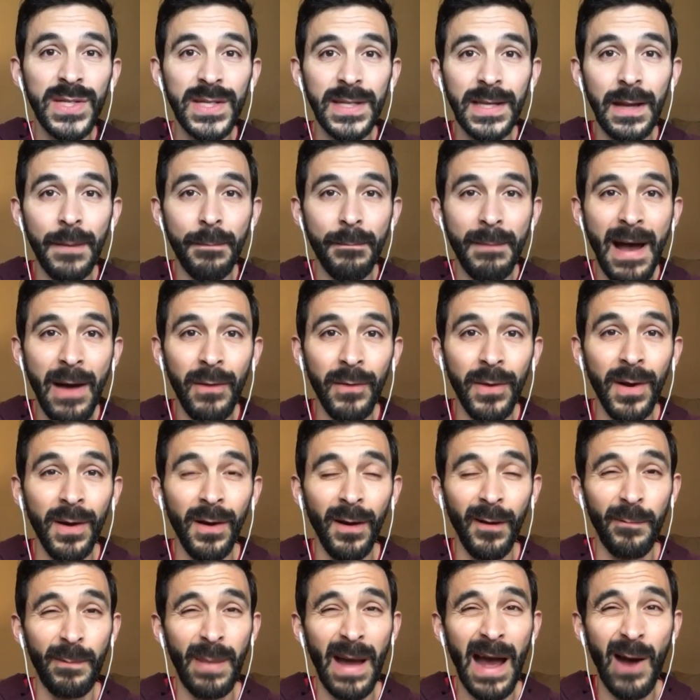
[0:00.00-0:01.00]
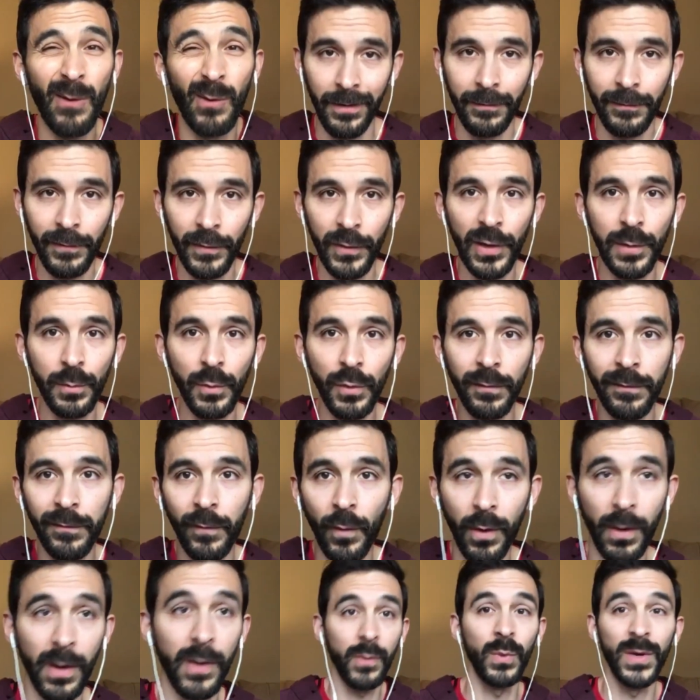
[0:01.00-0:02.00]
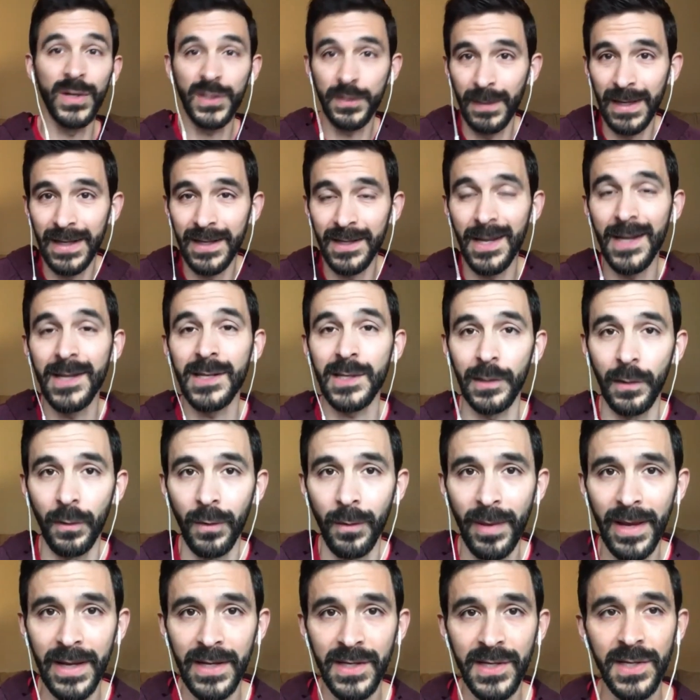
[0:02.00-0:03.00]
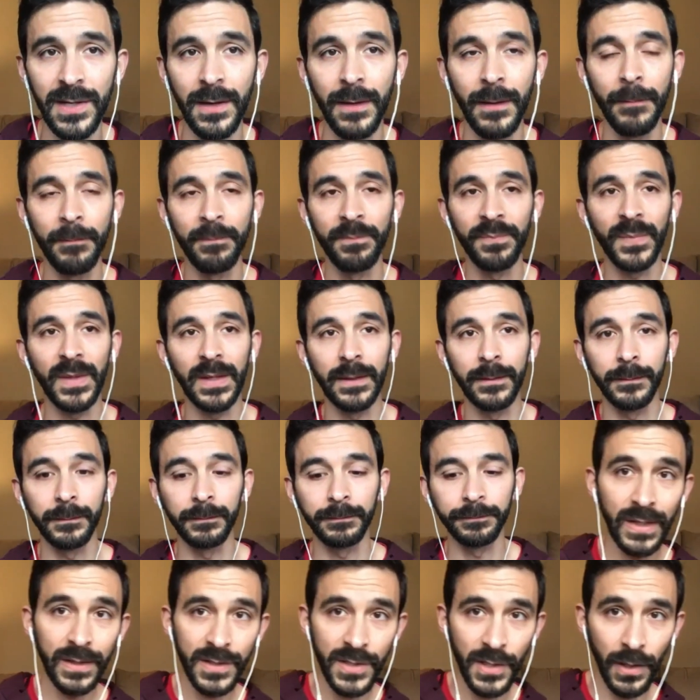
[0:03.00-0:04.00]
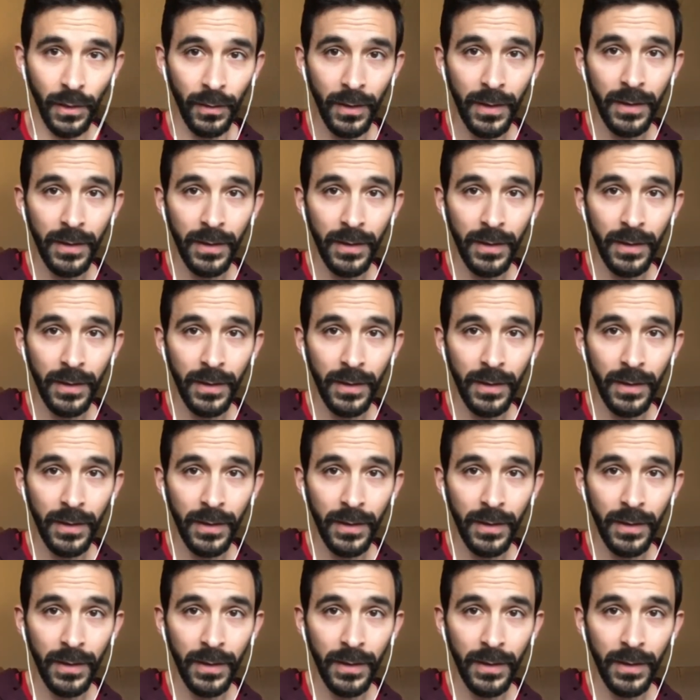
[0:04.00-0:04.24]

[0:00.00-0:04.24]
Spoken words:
the amount of power for you to move forward, which means a slower pace. So